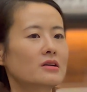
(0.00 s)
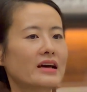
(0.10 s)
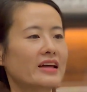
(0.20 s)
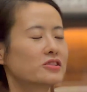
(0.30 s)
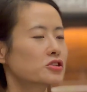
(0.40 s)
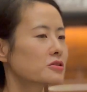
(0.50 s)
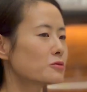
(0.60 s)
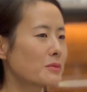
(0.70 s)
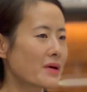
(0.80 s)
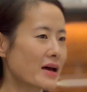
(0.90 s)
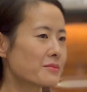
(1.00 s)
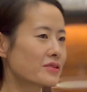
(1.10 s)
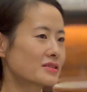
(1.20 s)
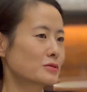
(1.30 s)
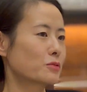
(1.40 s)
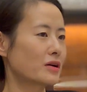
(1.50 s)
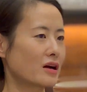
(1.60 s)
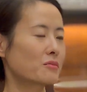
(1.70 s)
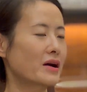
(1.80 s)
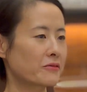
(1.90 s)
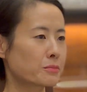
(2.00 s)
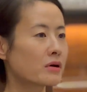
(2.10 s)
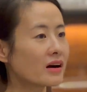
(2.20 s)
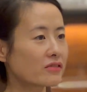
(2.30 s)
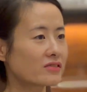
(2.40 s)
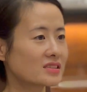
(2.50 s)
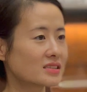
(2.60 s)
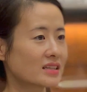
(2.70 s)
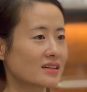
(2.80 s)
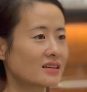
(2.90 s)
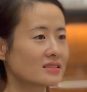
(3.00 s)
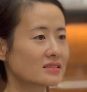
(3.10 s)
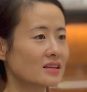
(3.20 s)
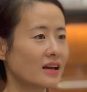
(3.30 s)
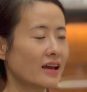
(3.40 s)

It should remember what are my preferences,